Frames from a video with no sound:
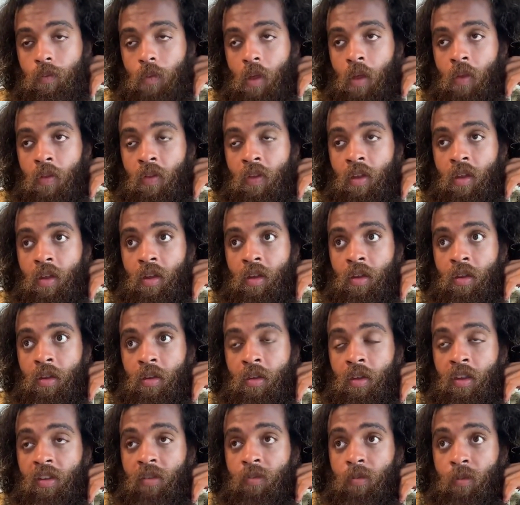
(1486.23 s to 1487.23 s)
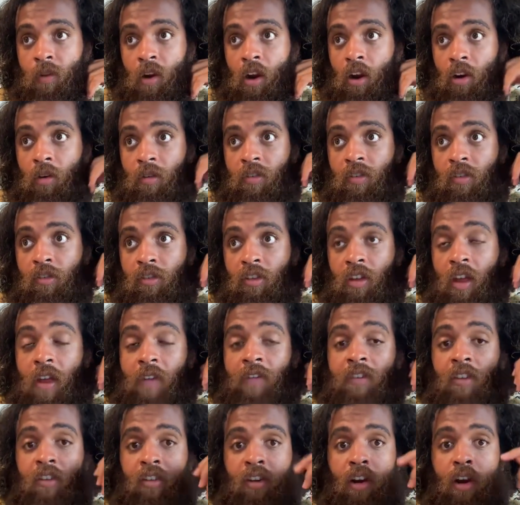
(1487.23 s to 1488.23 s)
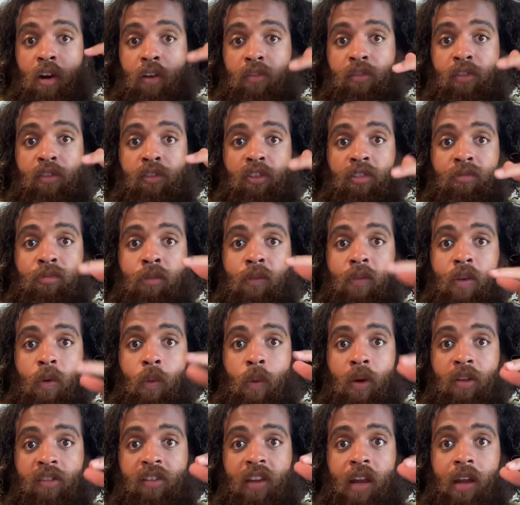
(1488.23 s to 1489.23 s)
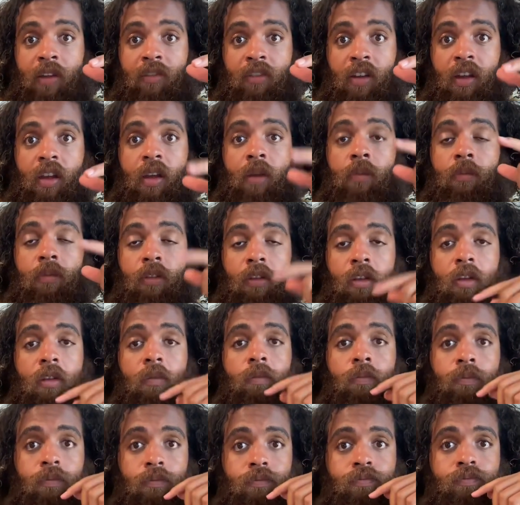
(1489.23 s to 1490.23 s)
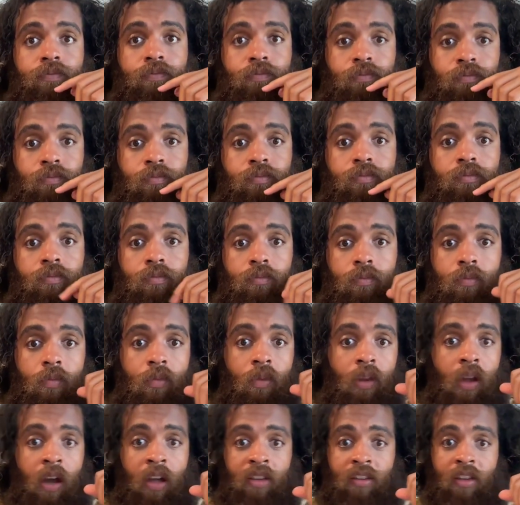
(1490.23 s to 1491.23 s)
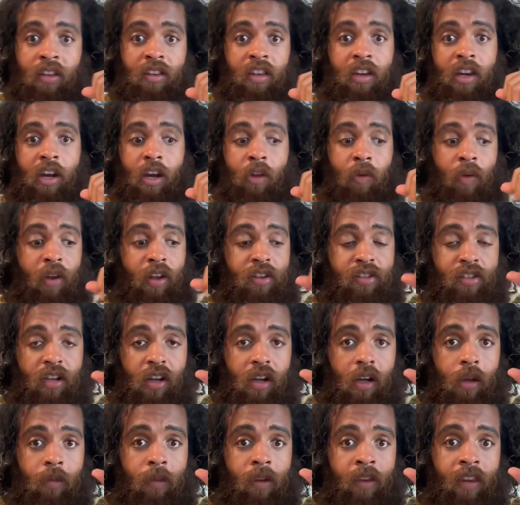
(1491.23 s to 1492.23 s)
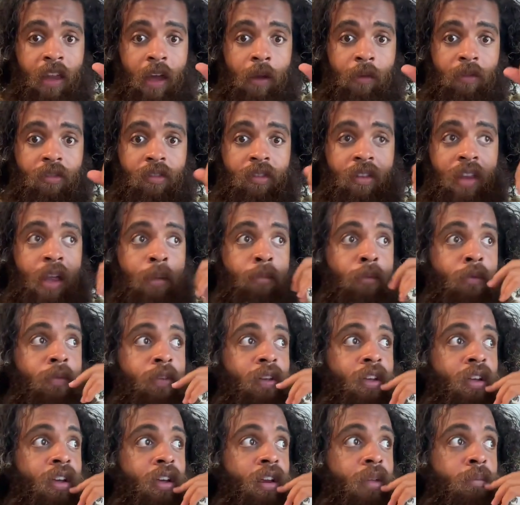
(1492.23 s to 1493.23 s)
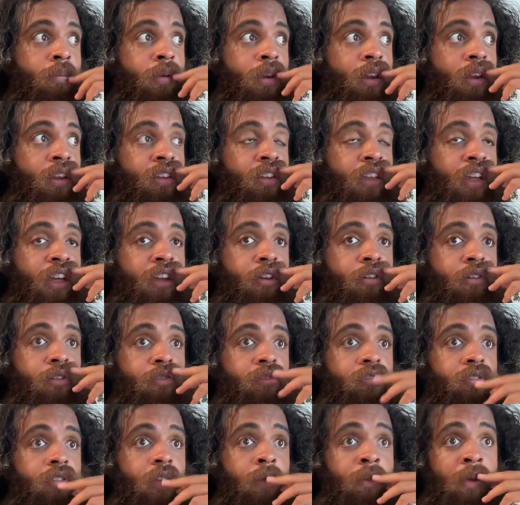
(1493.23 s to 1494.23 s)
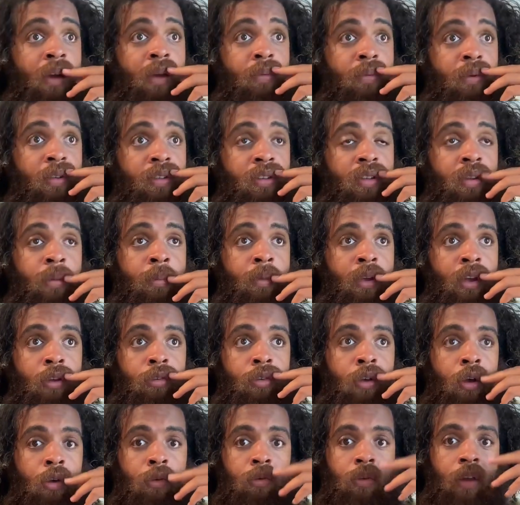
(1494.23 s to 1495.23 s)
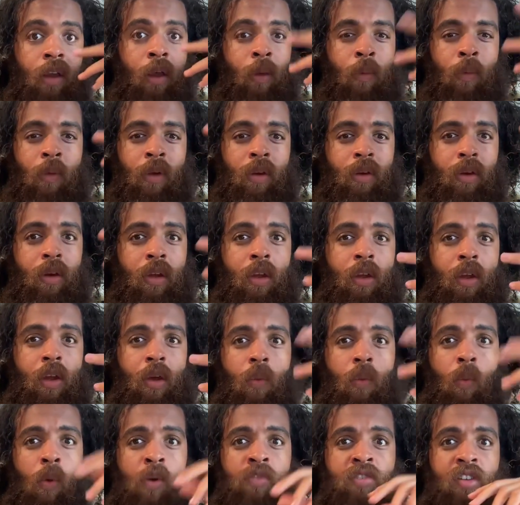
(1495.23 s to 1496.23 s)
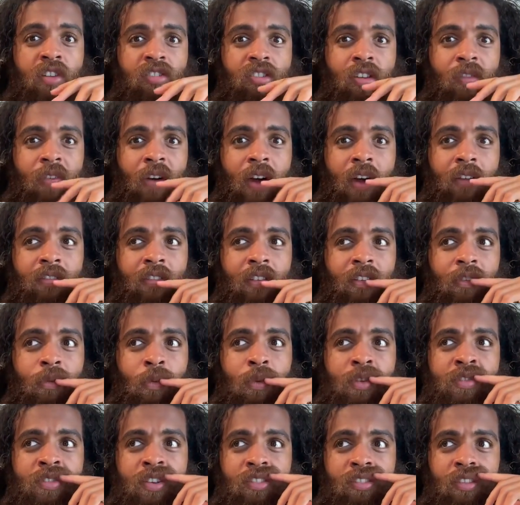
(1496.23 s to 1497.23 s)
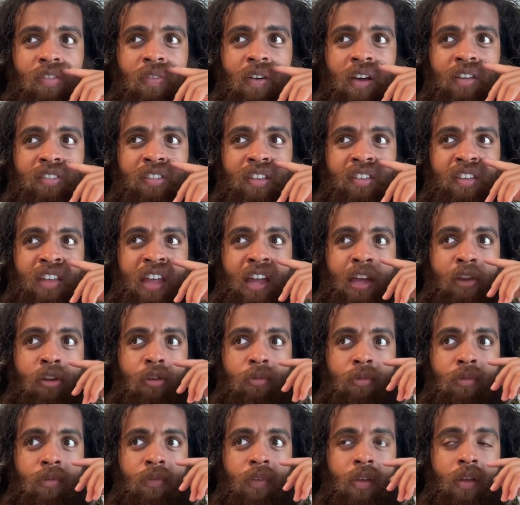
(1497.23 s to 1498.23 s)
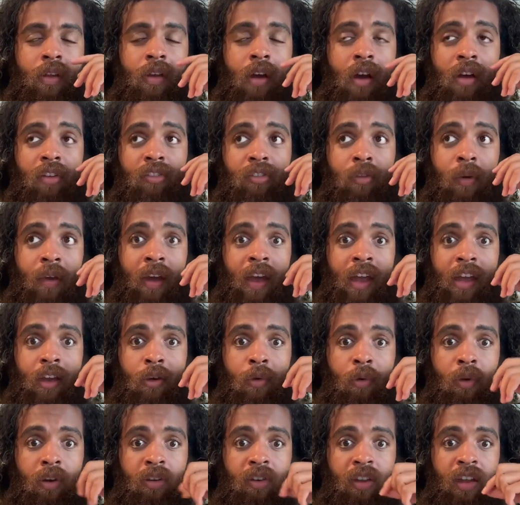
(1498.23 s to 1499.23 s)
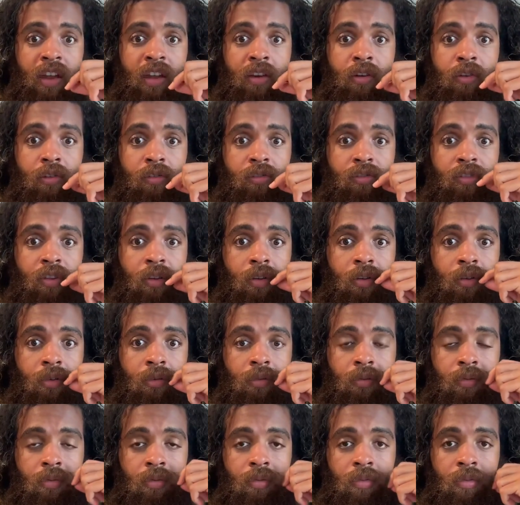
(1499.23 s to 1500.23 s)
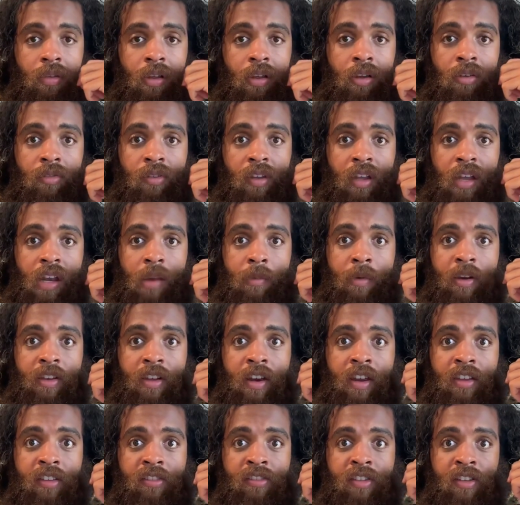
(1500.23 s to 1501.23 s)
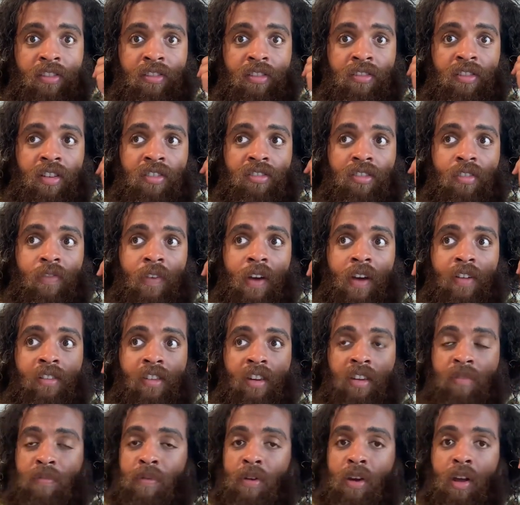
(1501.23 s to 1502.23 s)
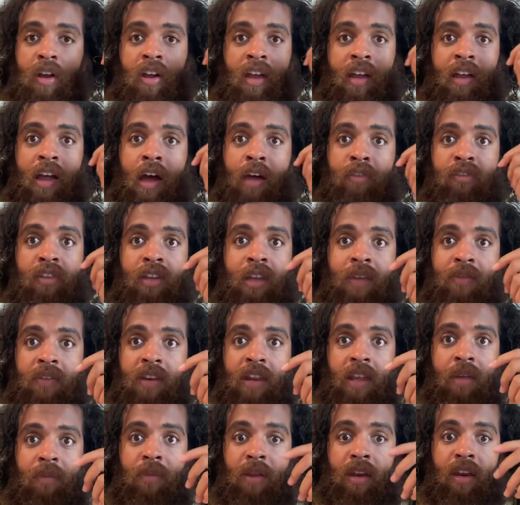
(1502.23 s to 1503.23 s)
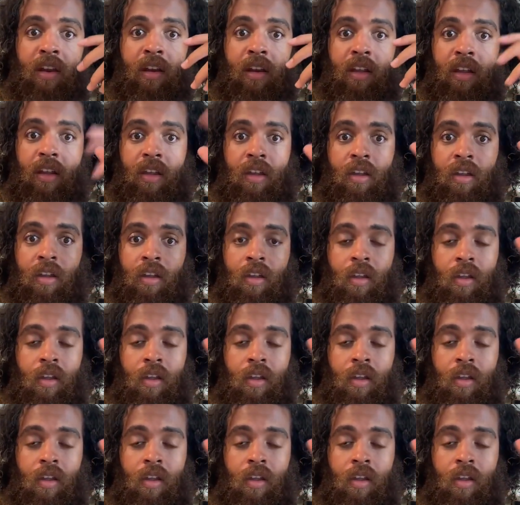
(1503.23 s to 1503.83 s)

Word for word: And then this Clark sister, if this Clark sisters movie was a Lifetime, then I thought they did a great job. Like that that movie could have been in theaters, in my opinion. I mean, who like what what justifies what justifies a theater movie? Also, I hate going to theaters, so I don't think anybody anything just justifies it. Just put it out, out to DVD immediately.